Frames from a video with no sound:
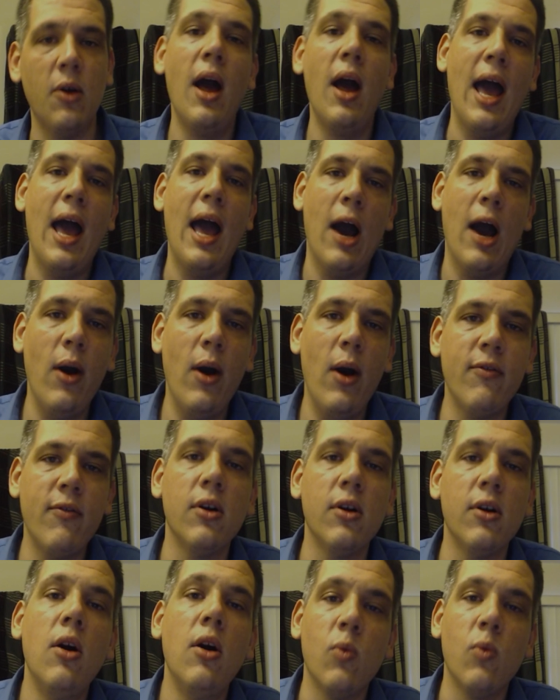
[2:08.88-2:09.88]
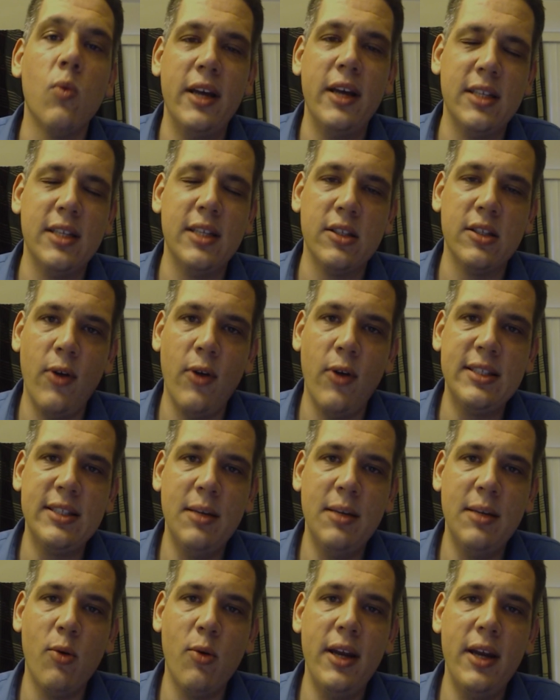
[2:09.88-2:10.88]
However, Rice gets great
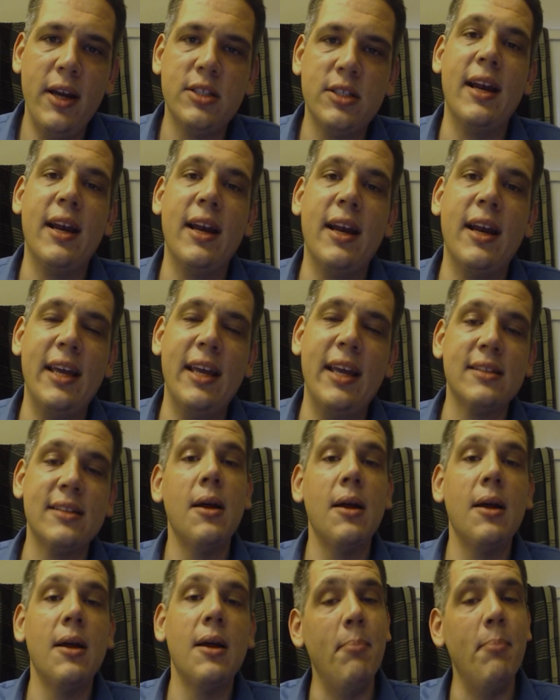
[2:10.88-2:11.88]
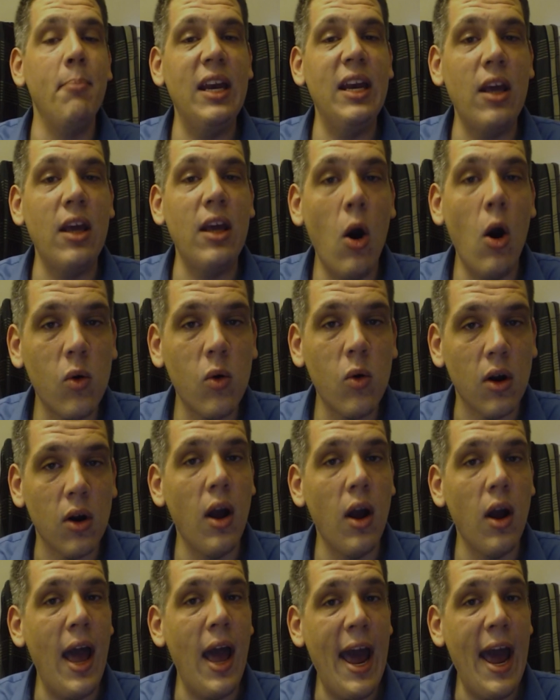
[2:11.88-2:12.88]
separation, and against mediocre,
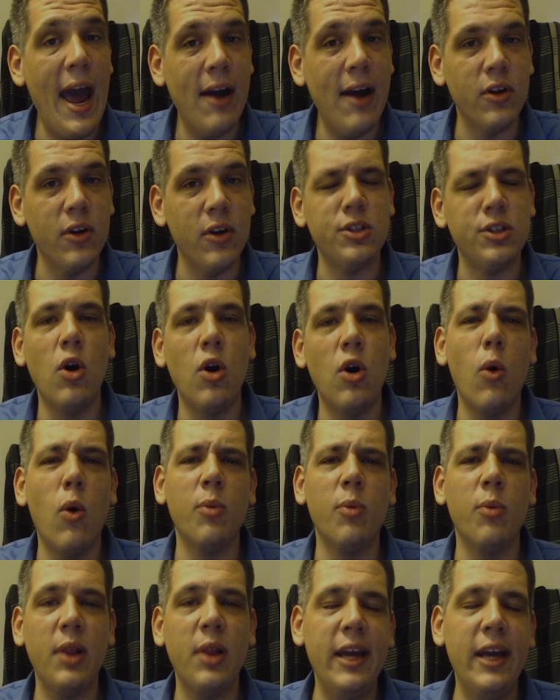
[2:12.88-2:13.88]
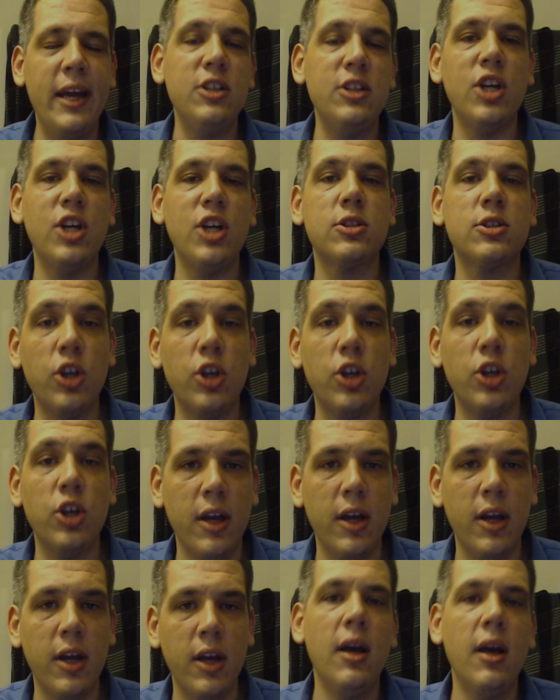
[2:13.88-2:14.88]
average, or plain just good
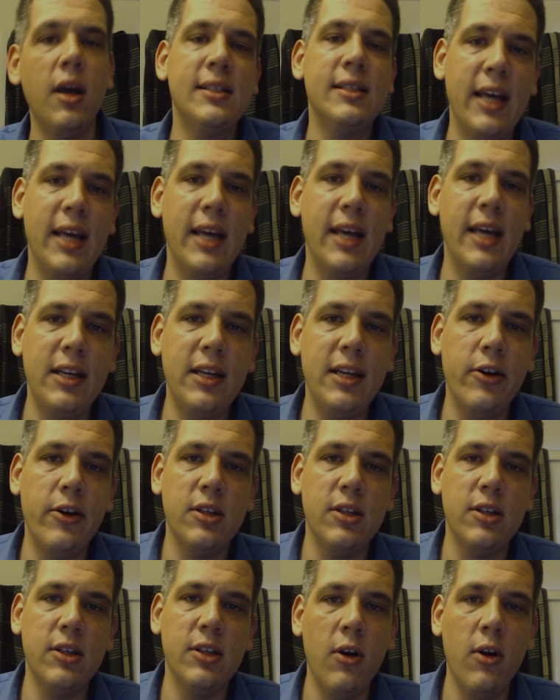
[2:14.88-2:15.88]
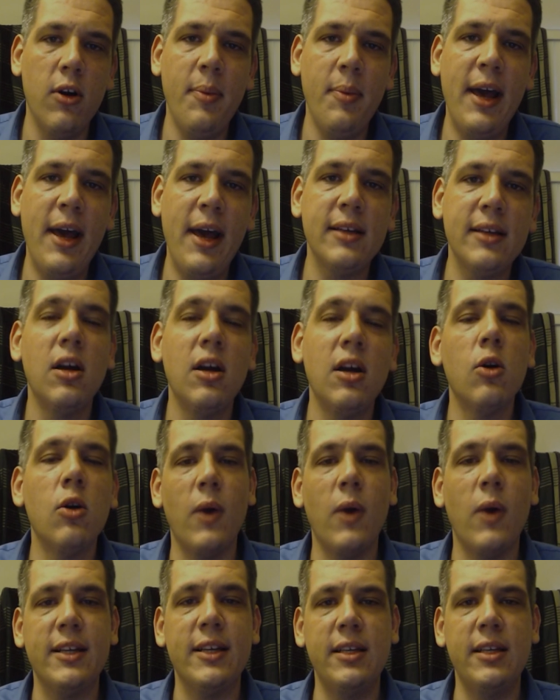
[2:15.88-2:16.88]
secondaries and cornerbacks, Rice
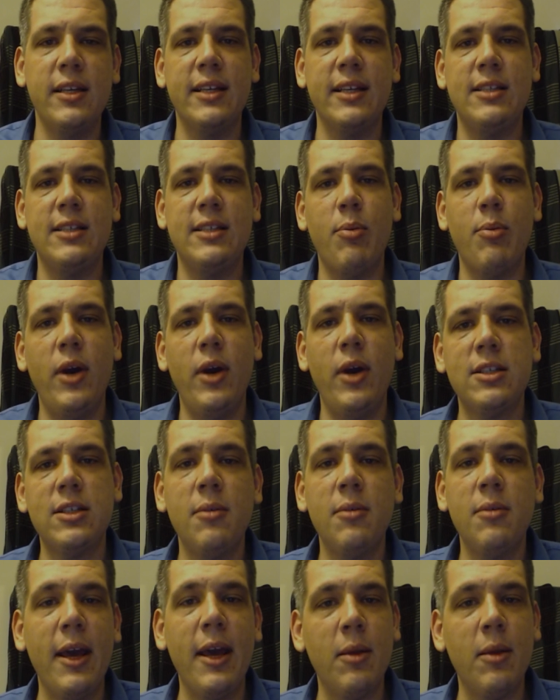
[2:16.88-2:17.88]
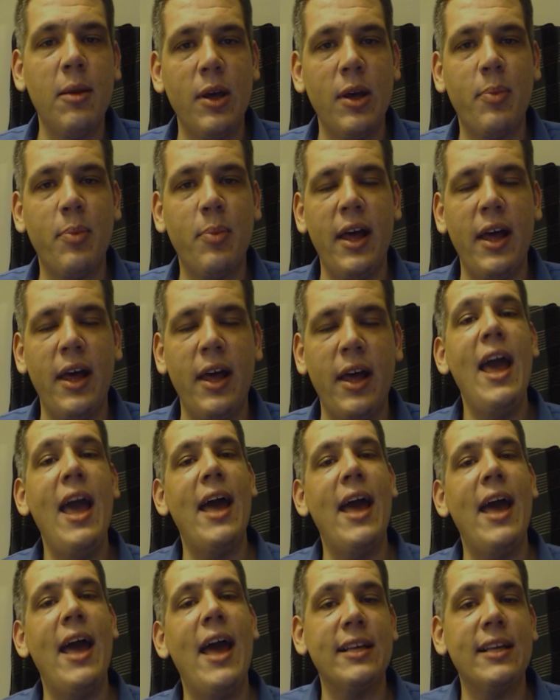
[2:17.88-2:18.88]
can get separation, make a big play, and
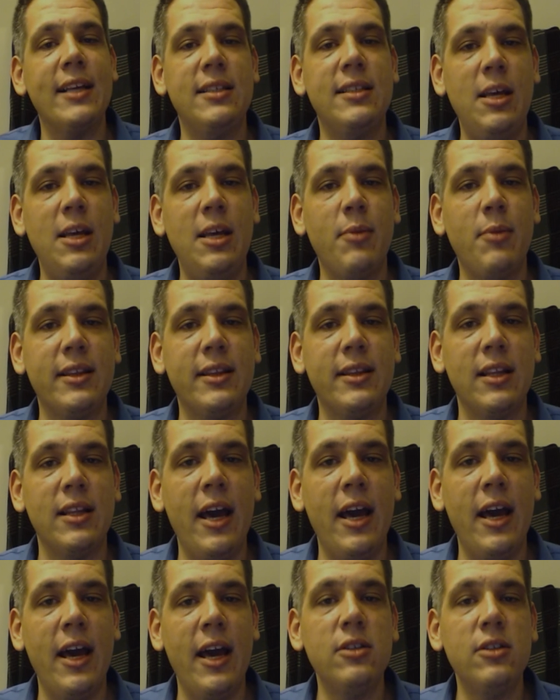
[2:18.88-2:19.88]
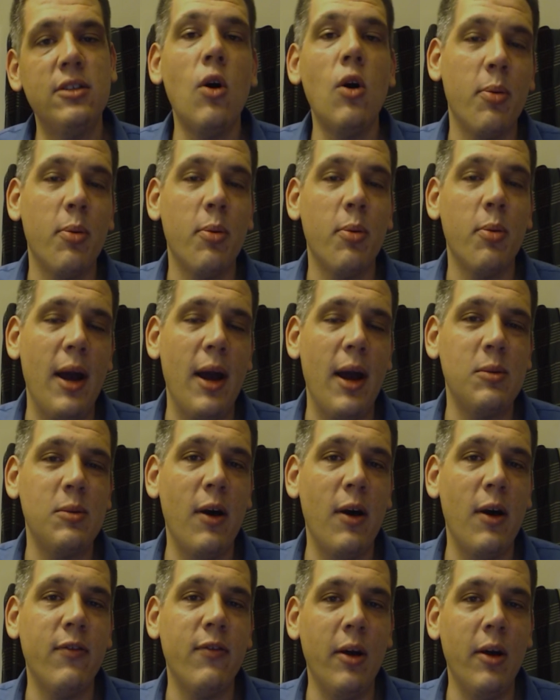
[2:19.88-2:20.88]
against a team like the Lions, or perhaps the
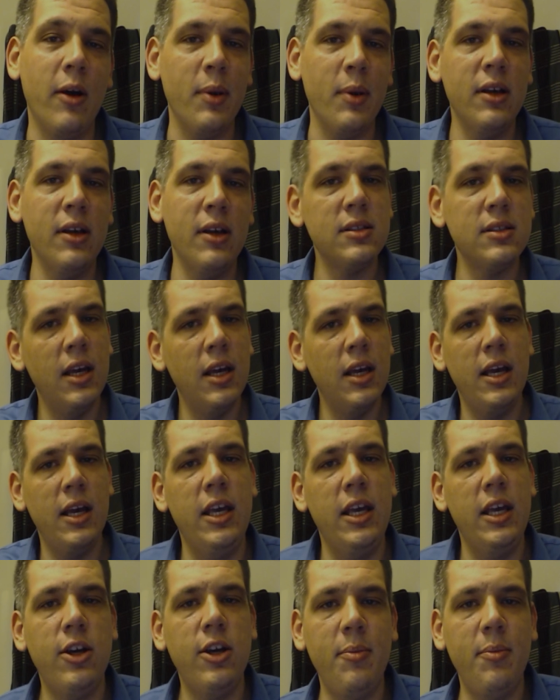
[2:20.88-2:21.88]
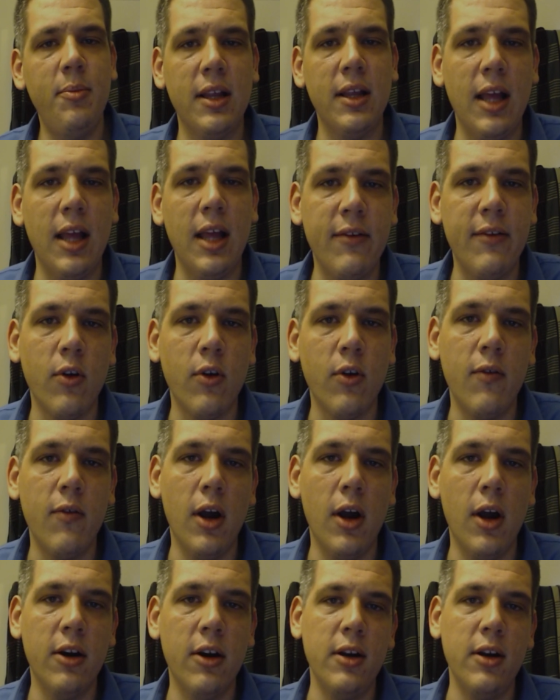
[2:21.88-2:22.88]
Buffalo Bills, he could be in line for over 100
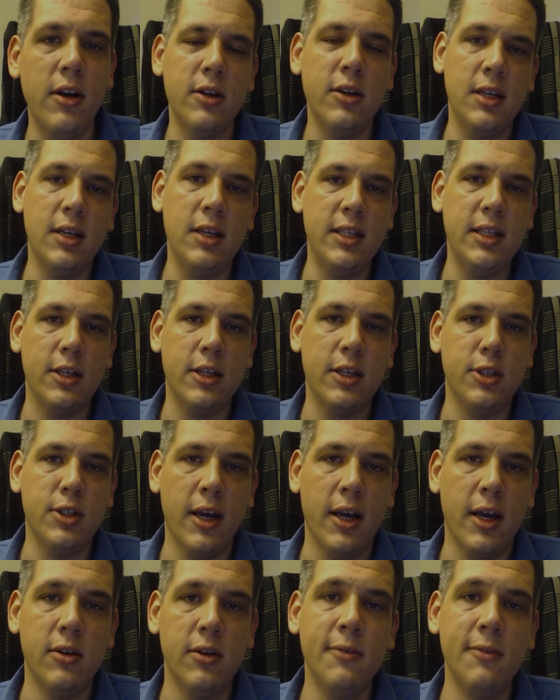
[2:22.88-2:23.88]
yards and a touchdown.